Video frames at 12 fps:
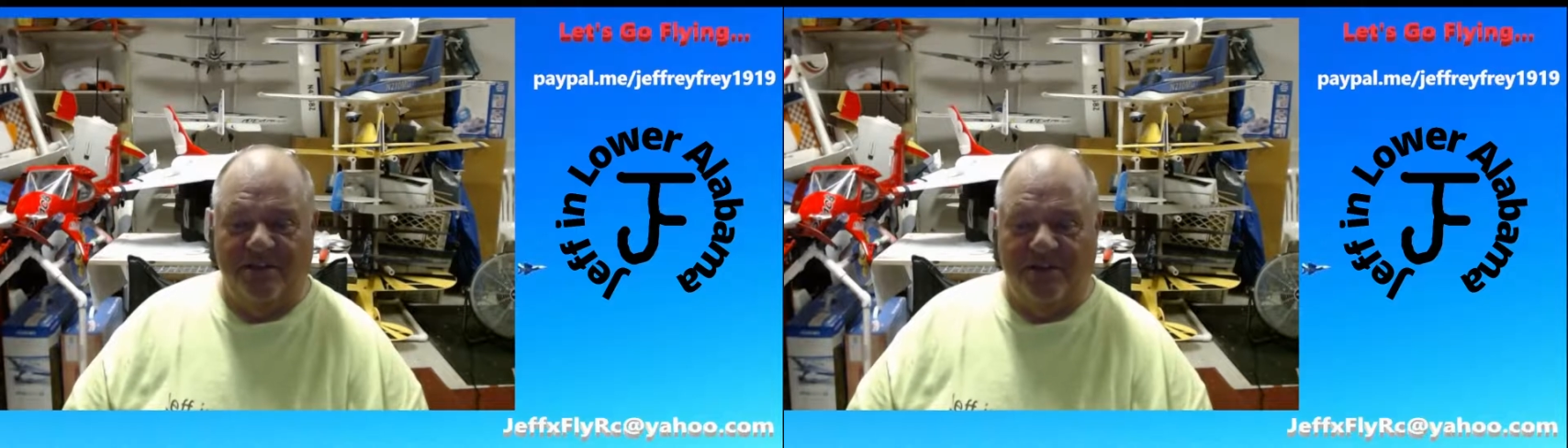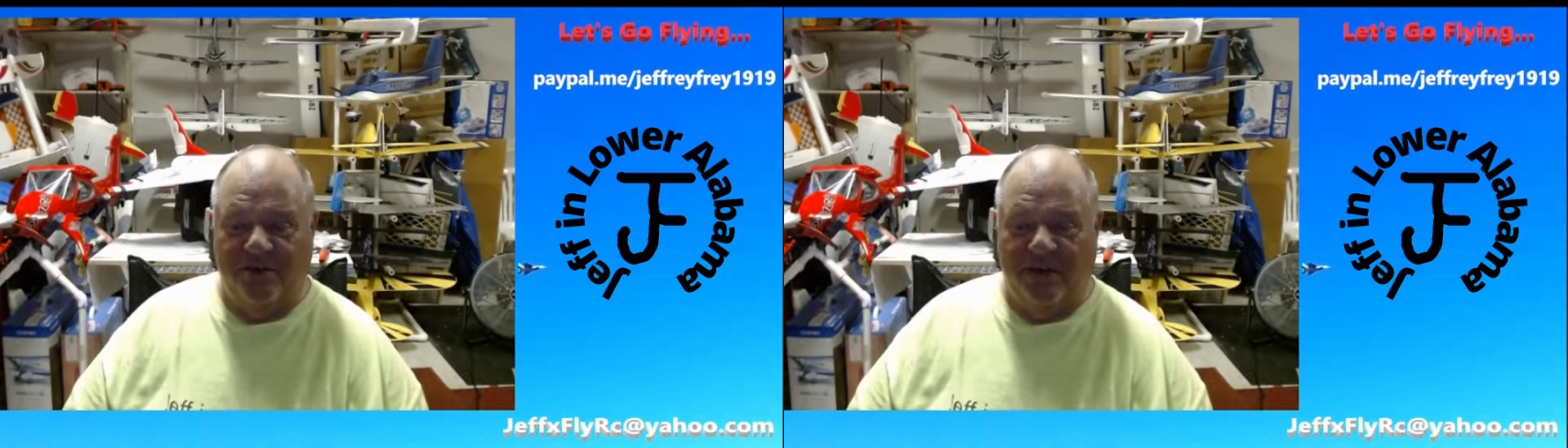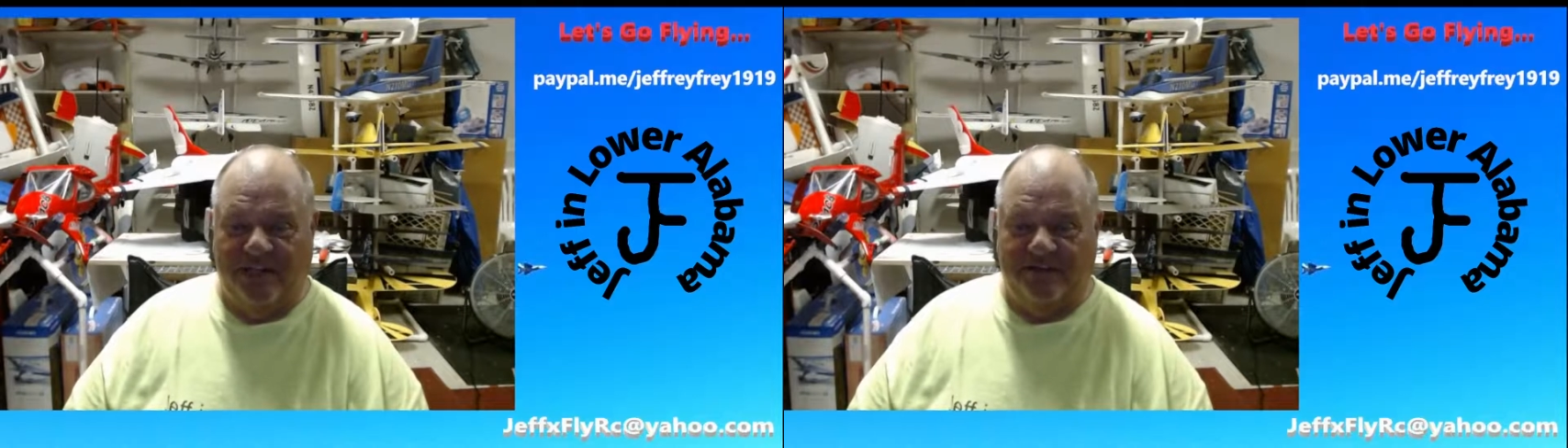to
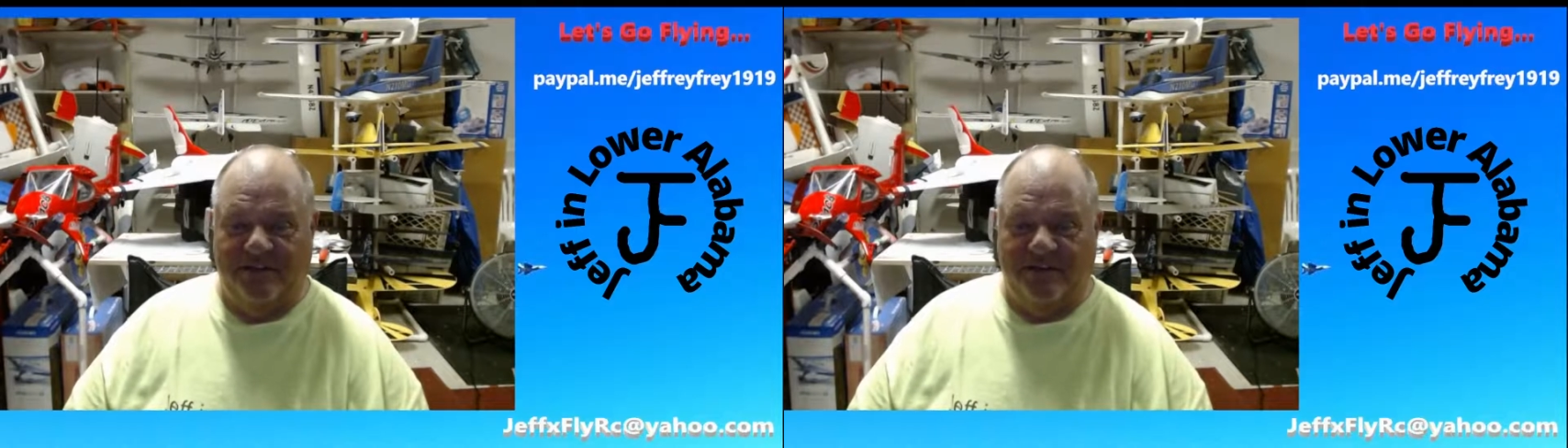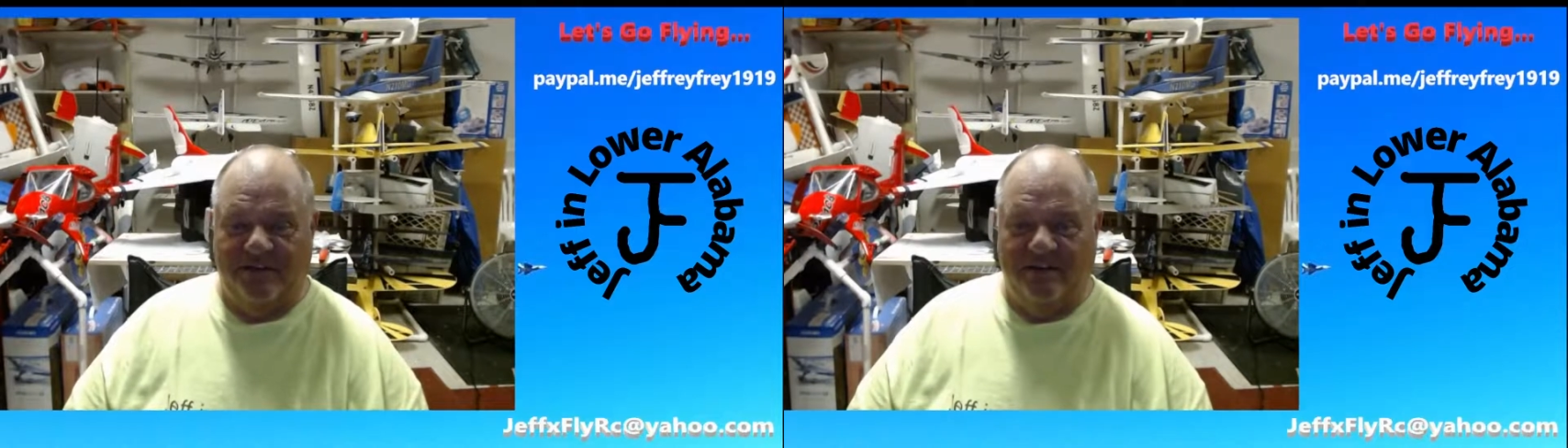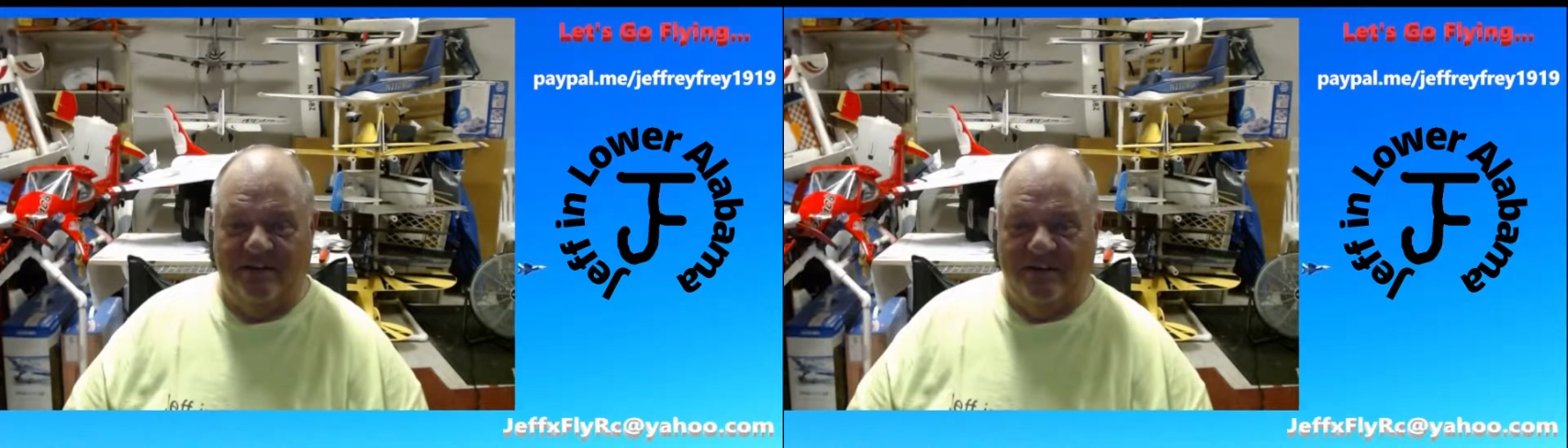go out
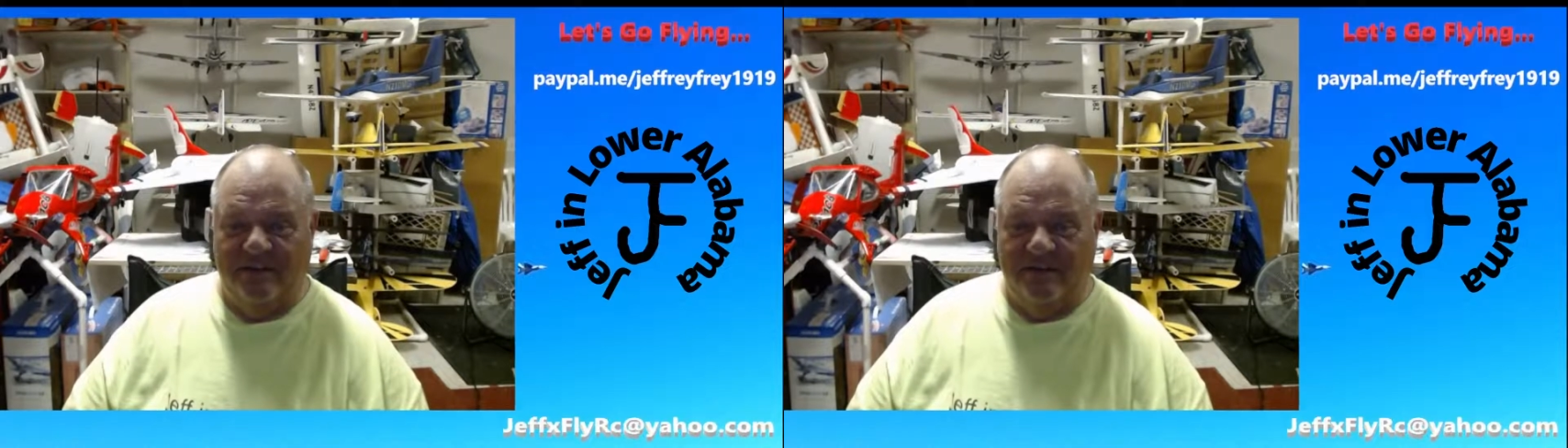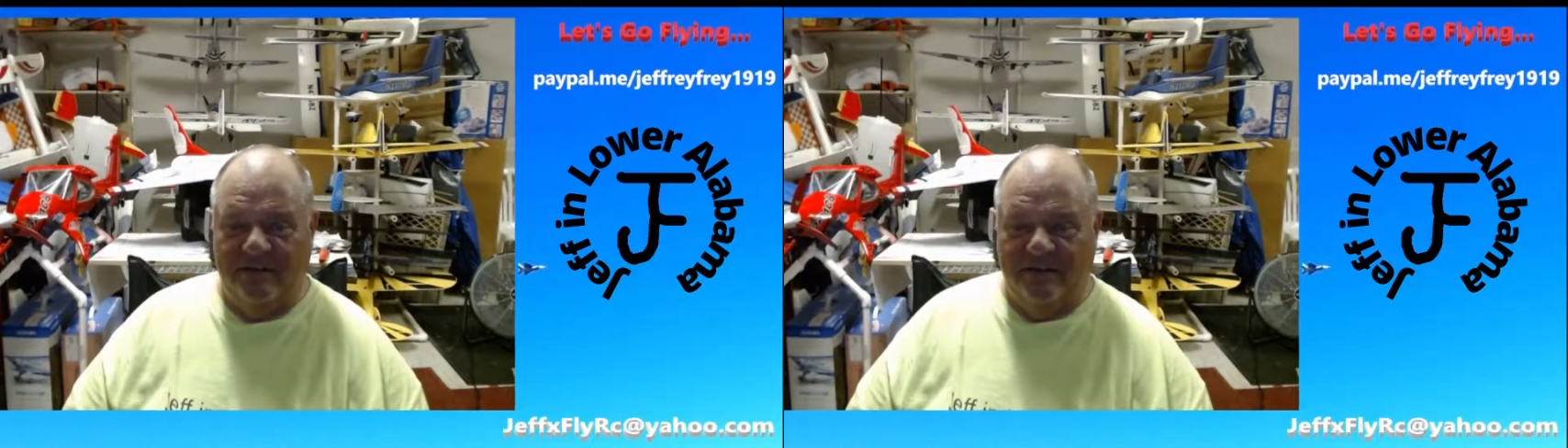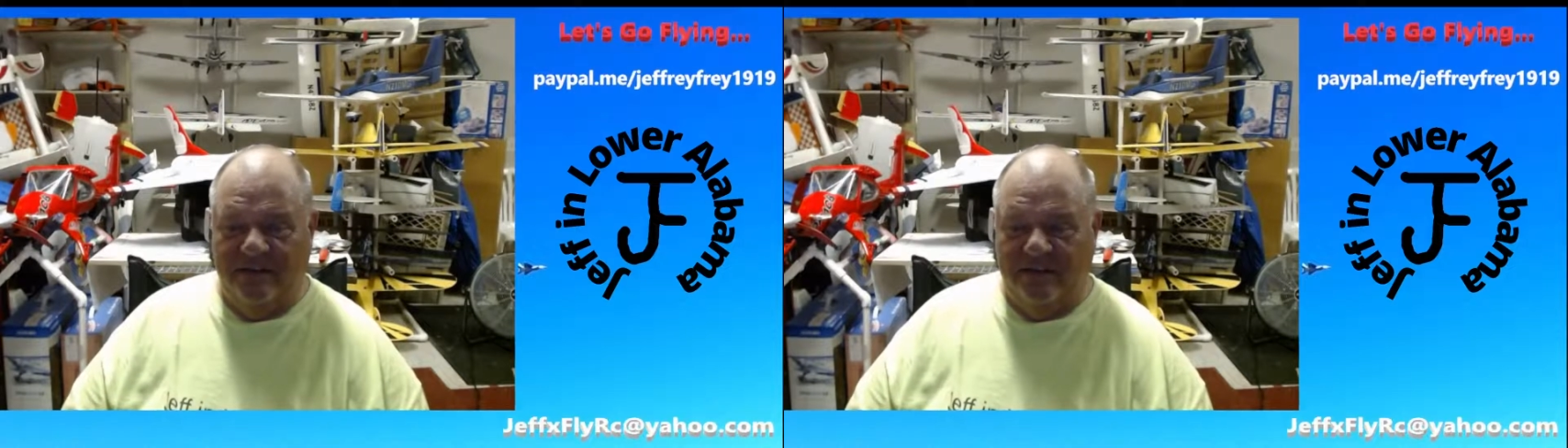there
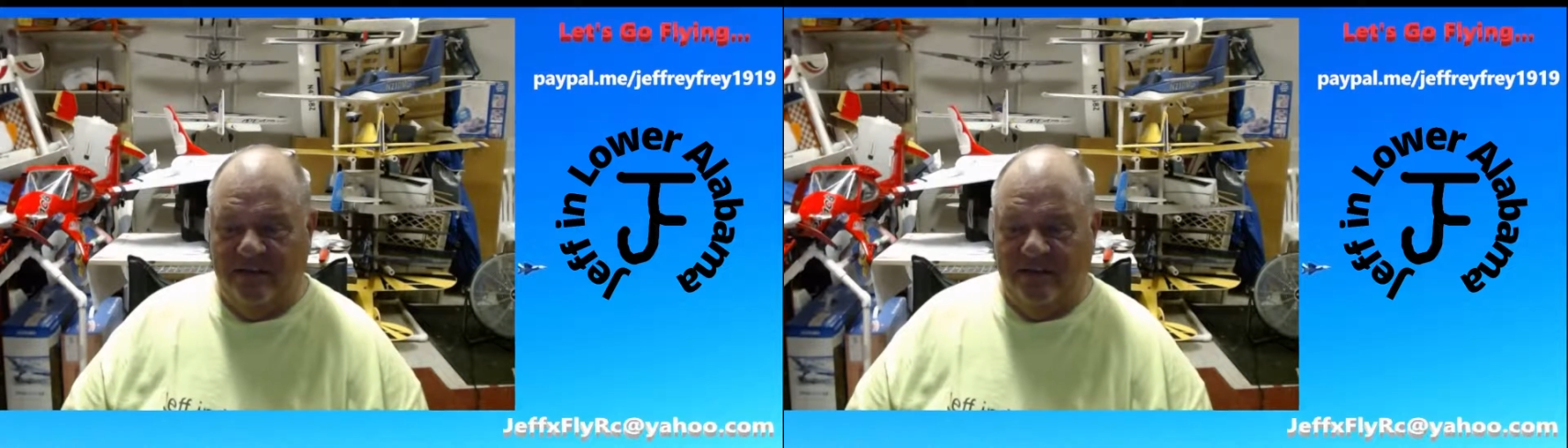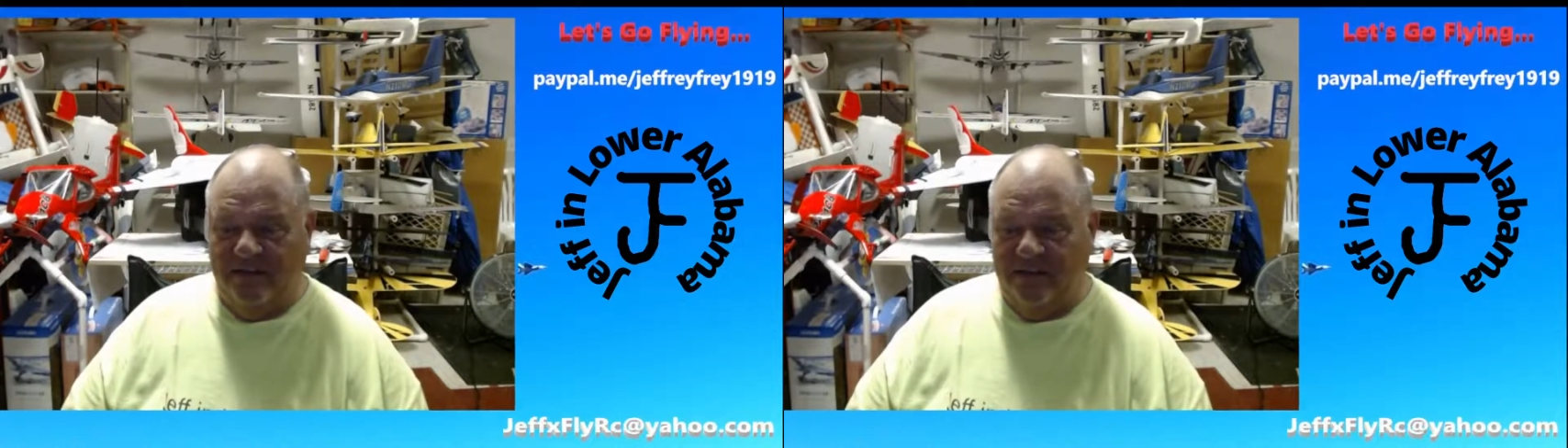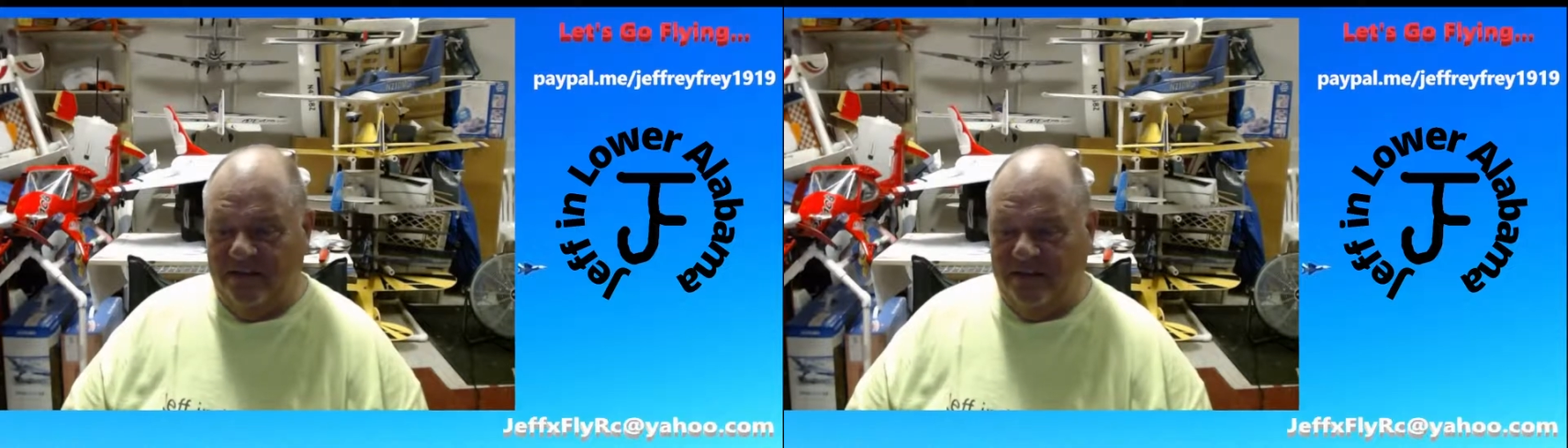
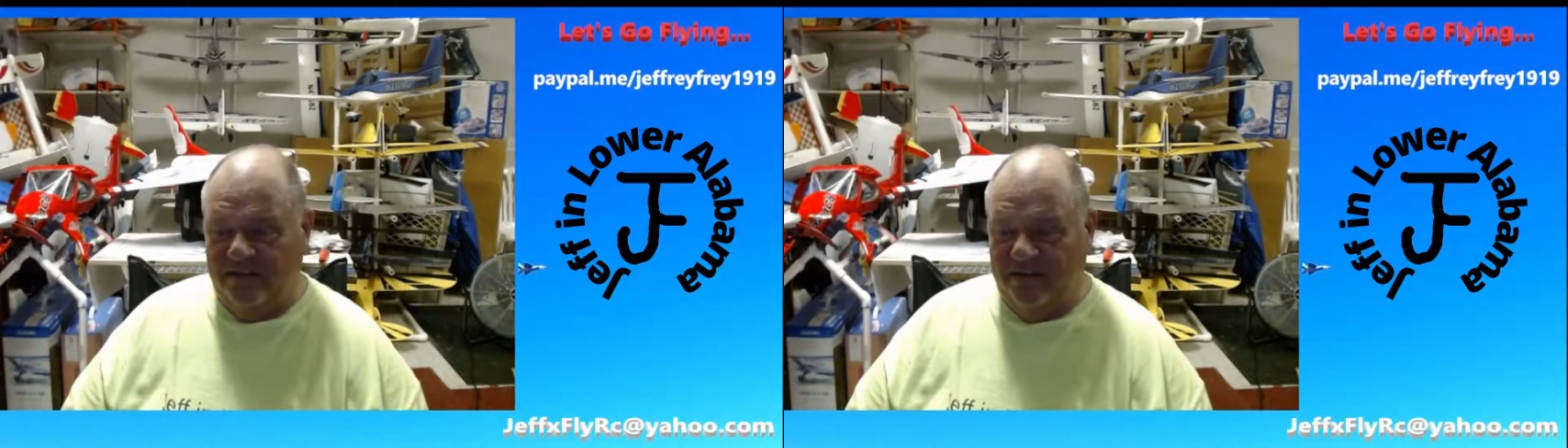and